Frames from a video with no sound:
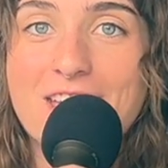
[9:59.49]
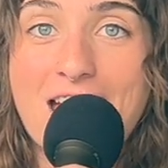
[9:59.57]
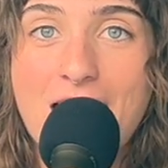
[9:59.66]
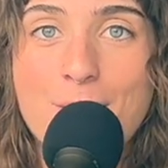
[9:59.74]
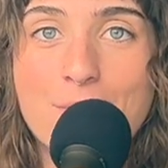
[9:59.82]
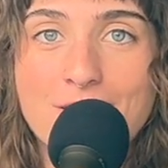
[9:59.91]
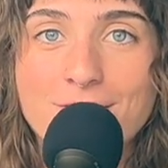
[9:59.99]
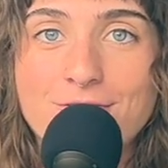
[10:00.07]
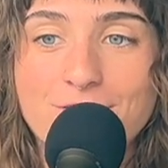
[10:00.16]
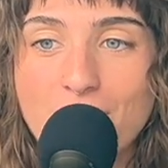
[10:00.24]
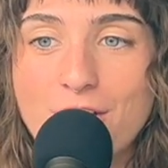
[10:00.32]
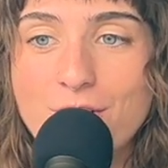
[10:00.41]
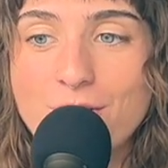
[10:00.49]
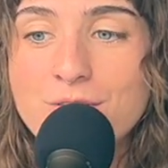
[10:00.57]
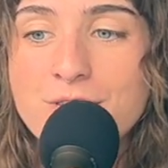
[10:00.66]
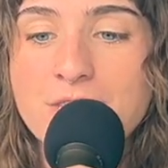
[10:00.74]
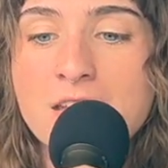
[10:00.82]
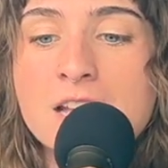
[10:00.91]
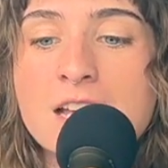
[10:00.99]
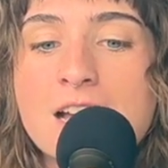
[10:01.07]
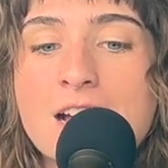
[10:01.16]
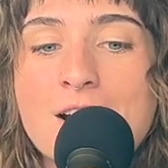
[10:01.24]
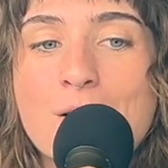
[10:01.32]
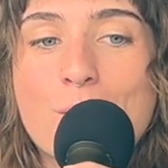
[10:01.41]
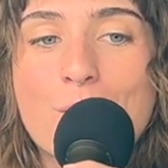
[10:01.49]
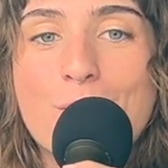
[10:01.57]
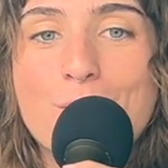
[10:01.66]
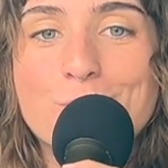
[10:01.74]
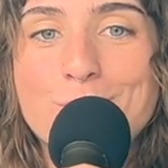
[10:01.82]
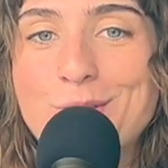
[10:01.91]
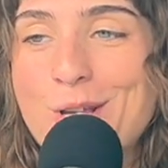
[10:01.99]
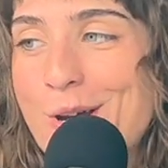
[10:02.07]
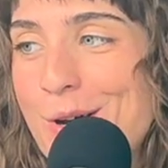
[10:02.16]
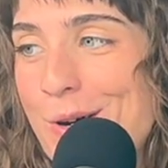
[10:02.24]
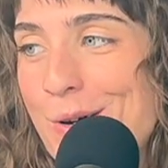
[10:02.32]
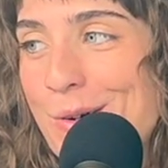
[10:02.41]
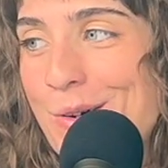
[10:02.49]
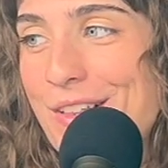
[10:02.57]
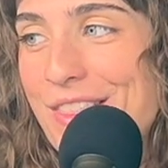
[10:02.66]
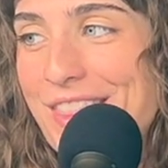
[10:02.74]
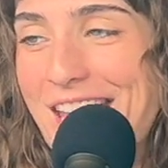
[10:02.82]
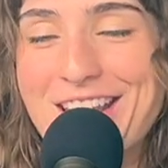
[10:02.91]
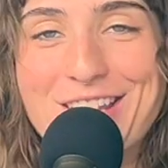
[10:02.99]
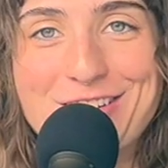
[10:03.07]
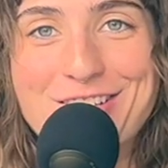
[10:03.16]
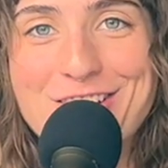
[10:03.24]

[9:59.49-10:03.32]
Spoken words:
ebb and flows. So thank you